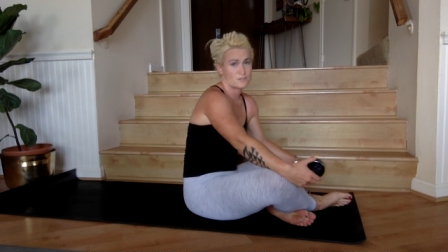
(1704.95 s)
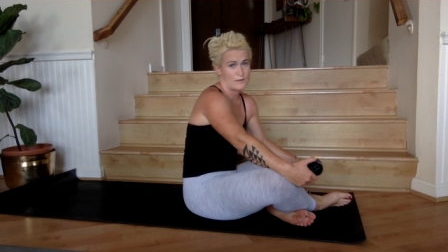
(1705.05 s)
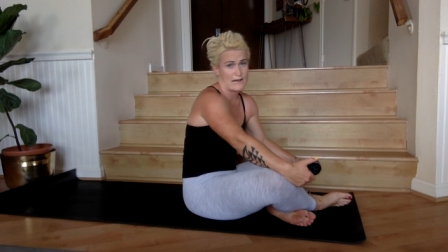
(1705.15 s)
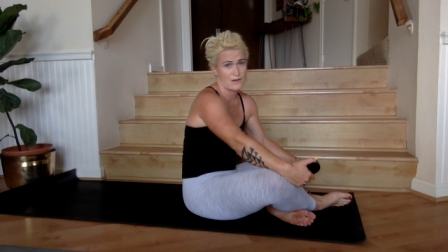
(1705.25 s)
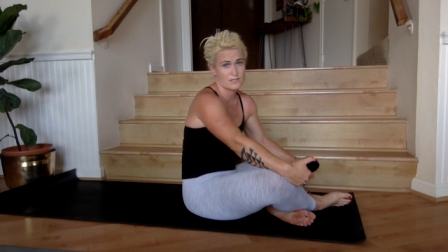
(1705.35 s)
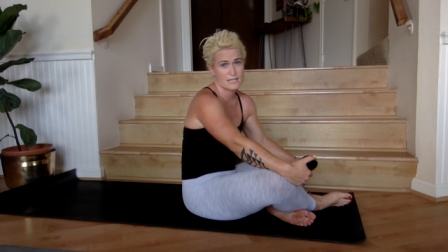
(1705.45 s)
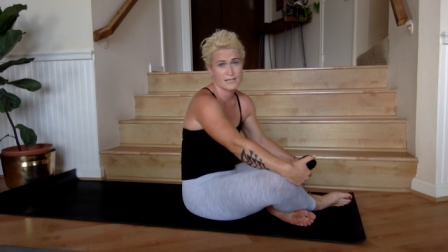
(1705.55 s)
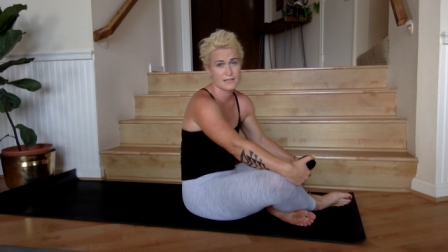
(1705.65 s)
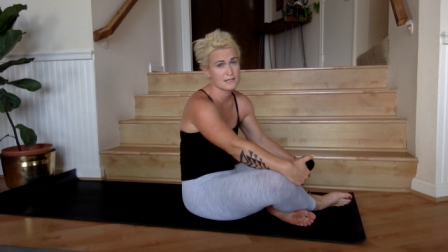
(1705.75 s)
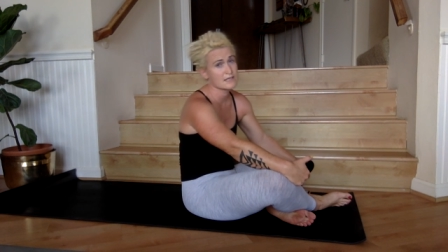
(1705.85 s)
last
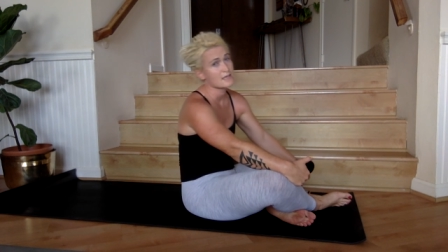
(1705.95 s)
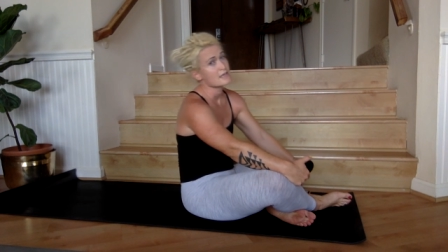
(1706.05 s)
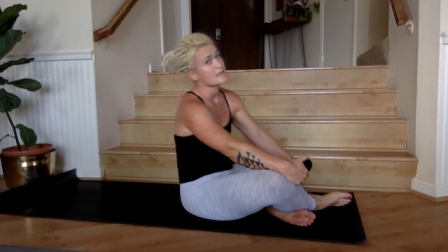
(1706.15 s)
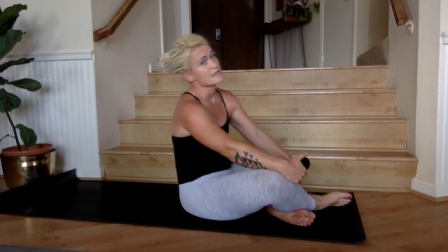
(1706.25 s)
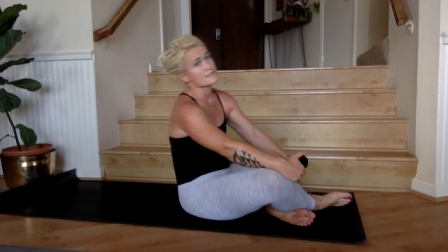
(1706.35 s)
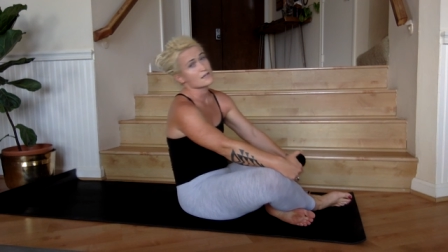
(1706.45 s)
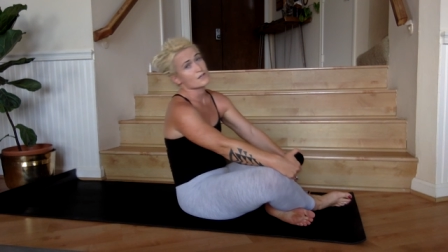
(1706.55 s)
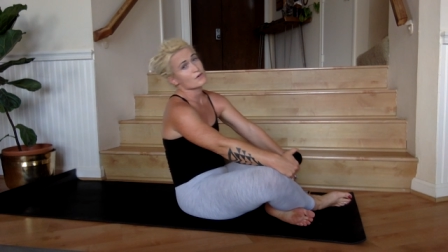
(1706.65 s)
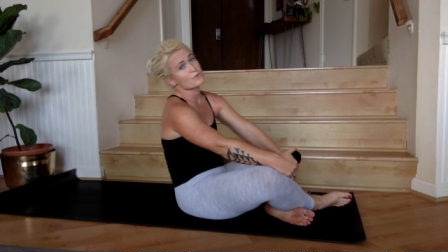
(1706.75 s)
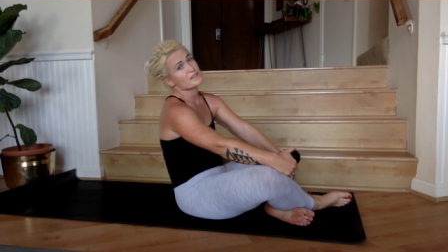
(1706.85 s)
round is